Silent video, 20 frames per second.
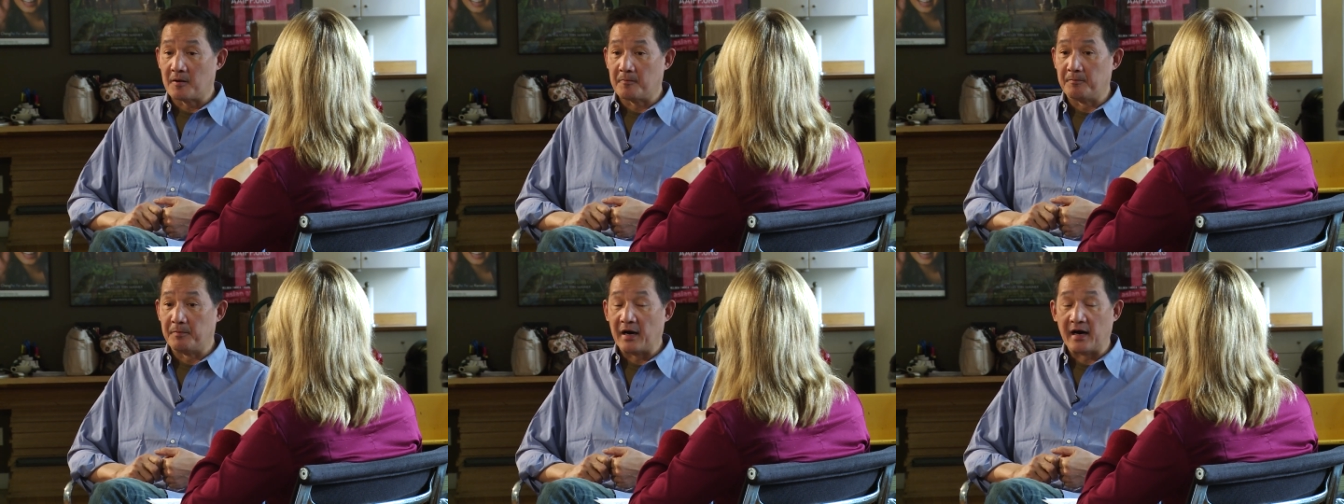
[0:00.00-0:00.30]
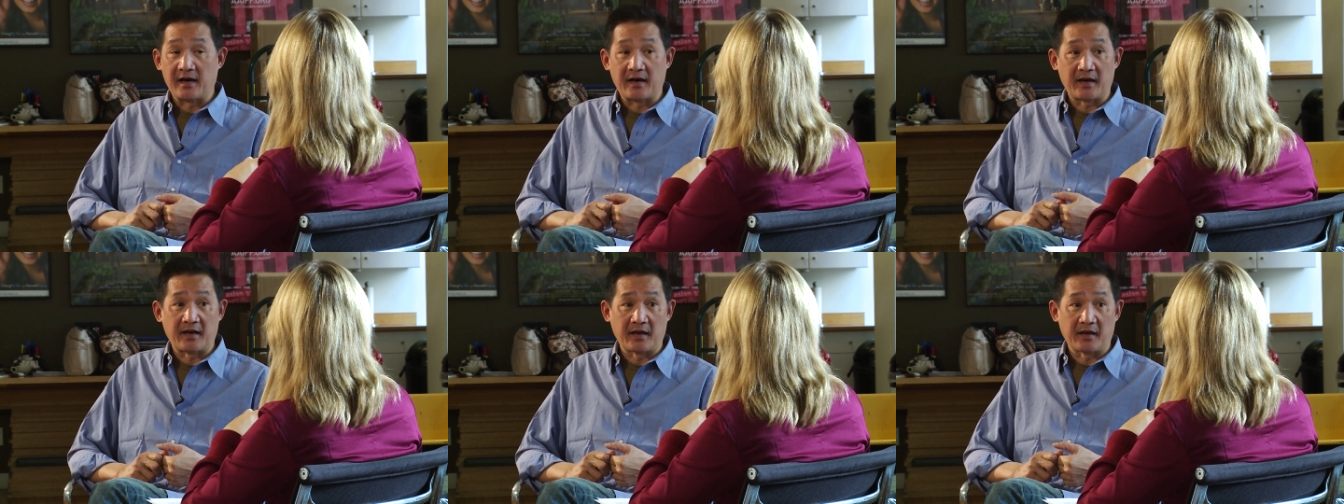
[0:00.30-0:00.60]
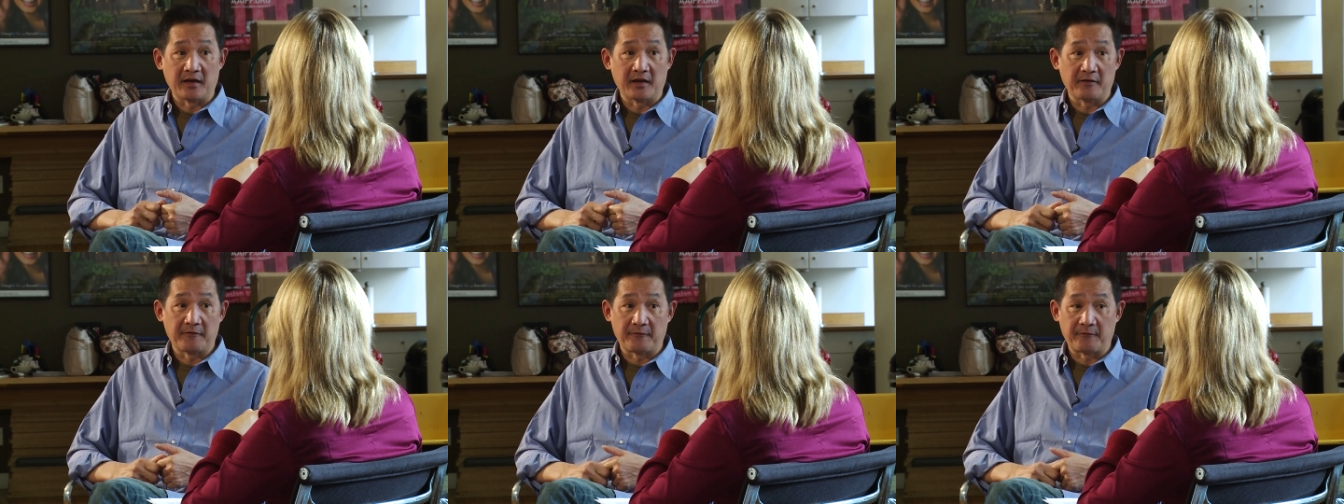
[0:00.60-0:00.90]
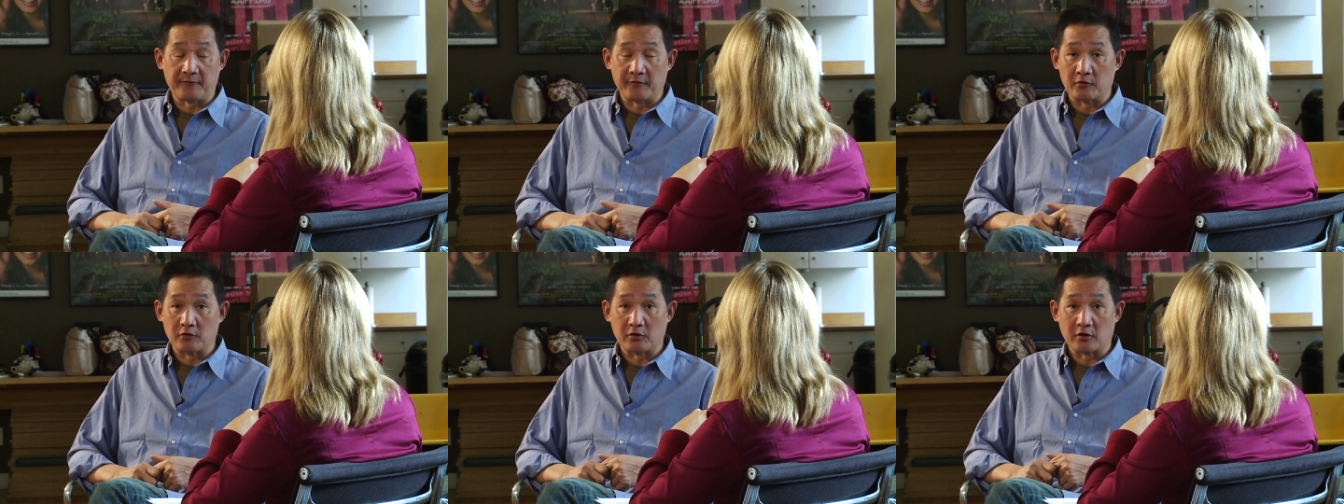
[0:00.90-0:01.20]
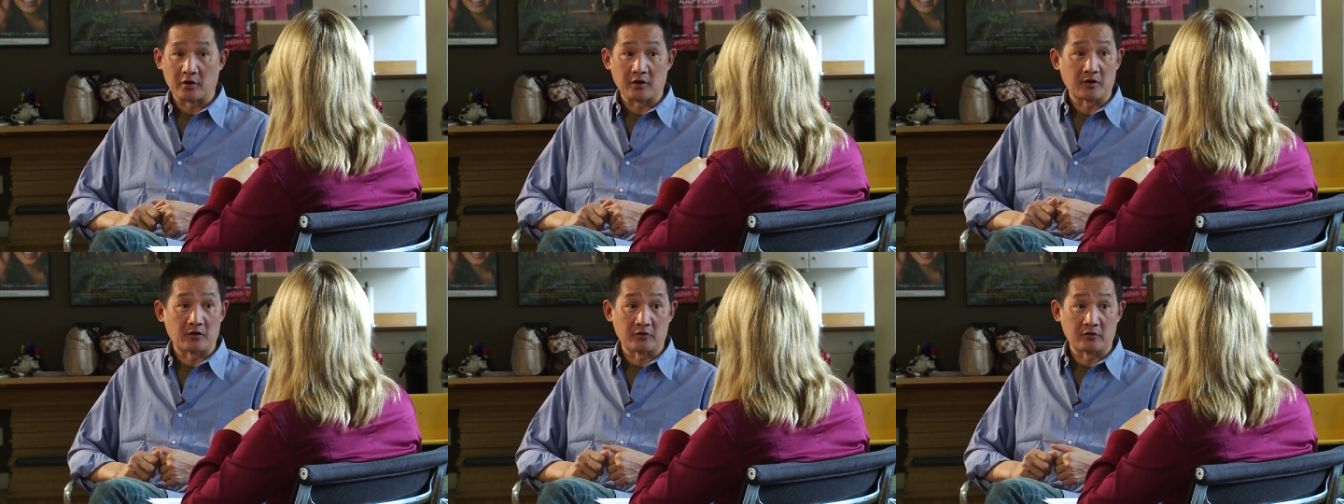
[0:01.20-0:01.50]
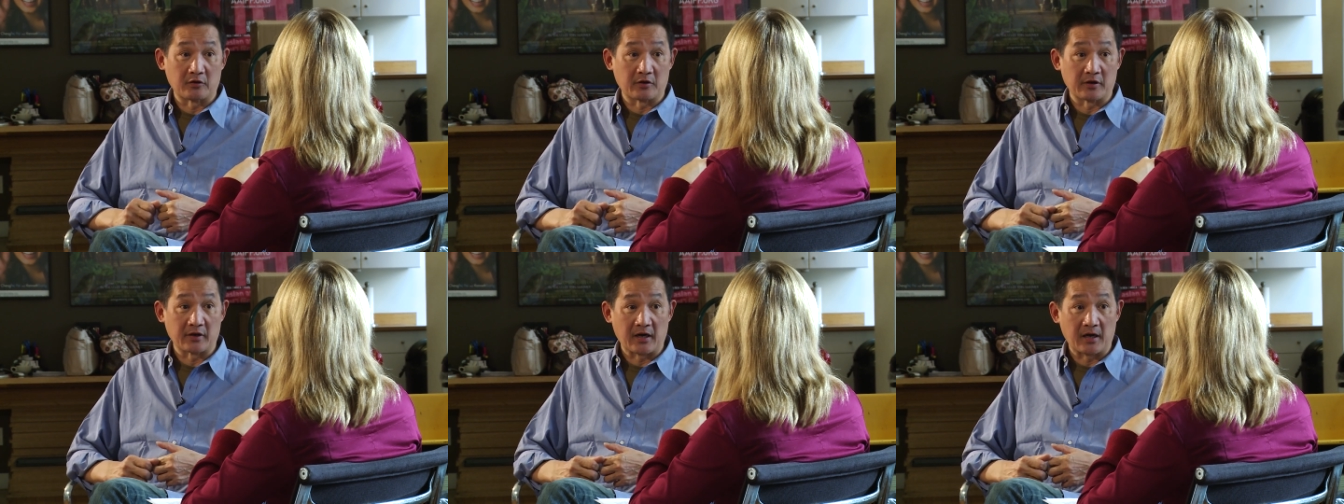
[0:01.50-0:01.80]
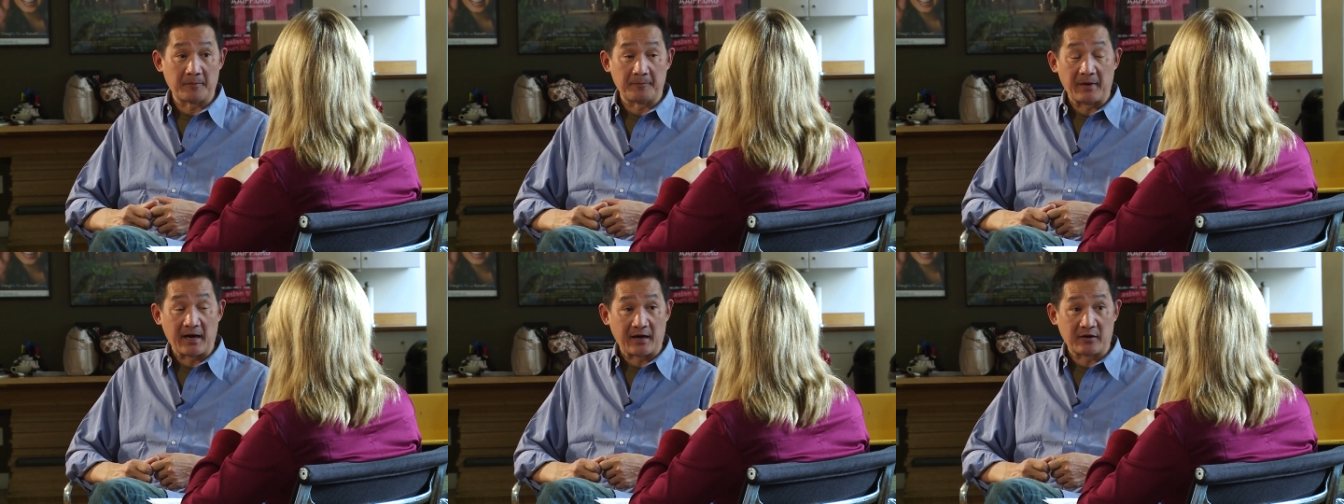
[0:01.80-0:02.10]
by, for, or
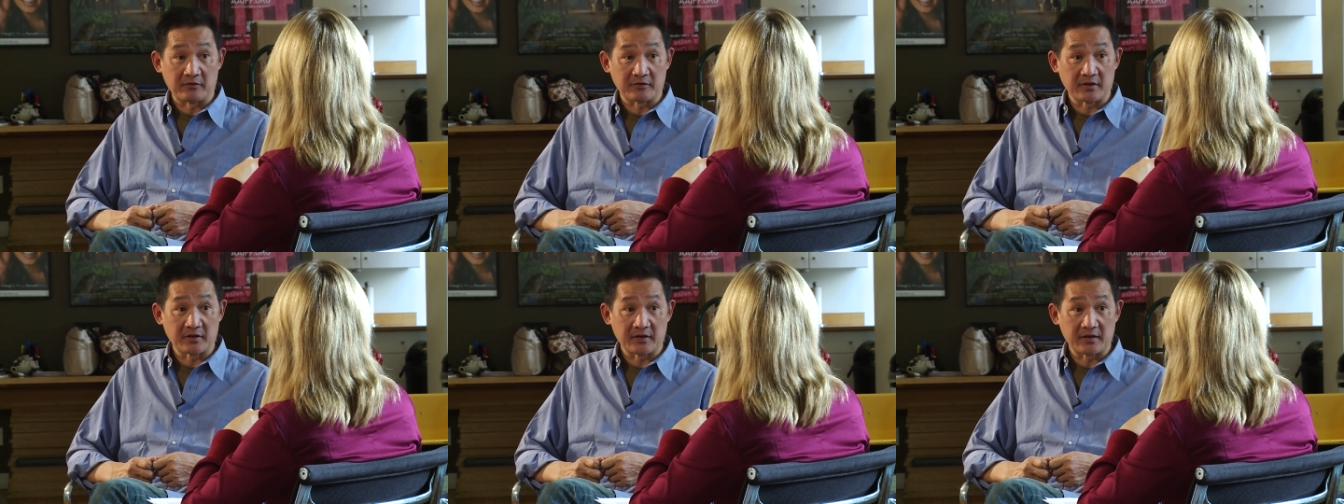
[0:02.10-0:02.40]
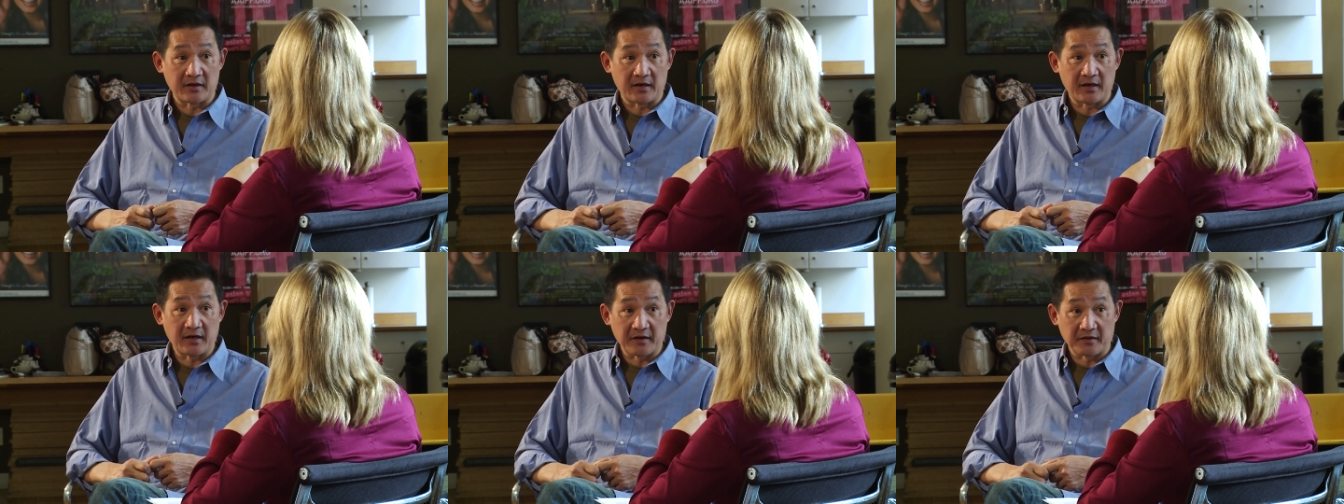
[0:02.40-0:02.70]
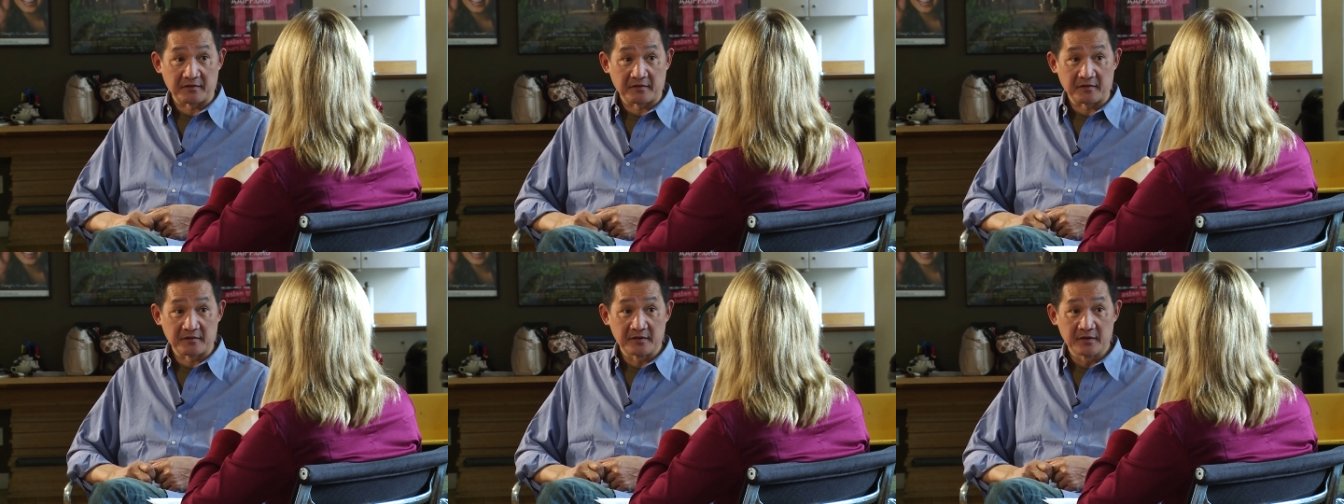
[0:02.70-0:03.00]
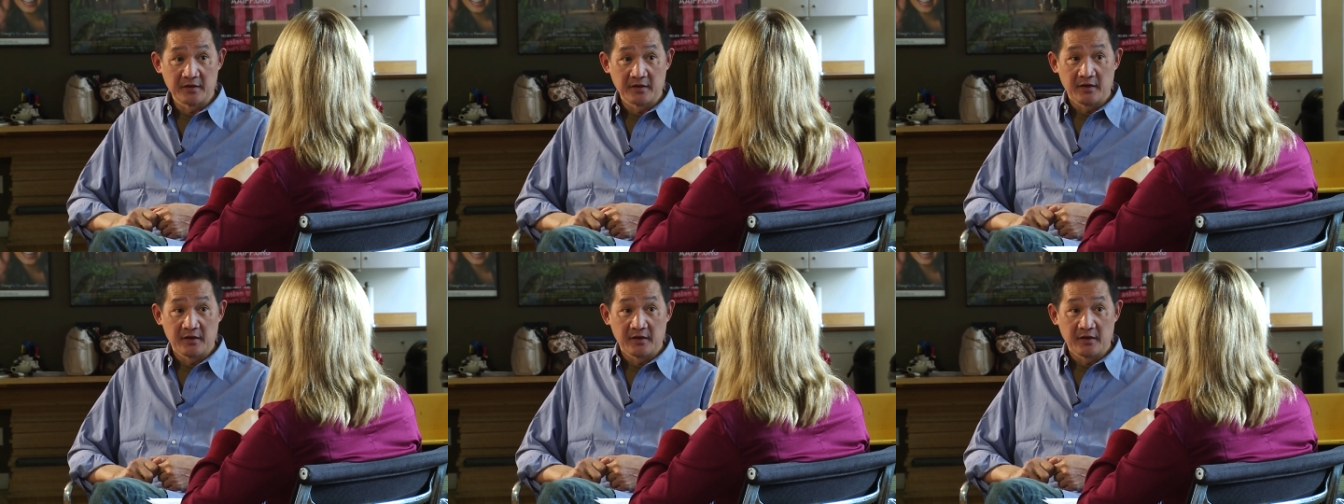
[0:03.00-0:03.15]
about us.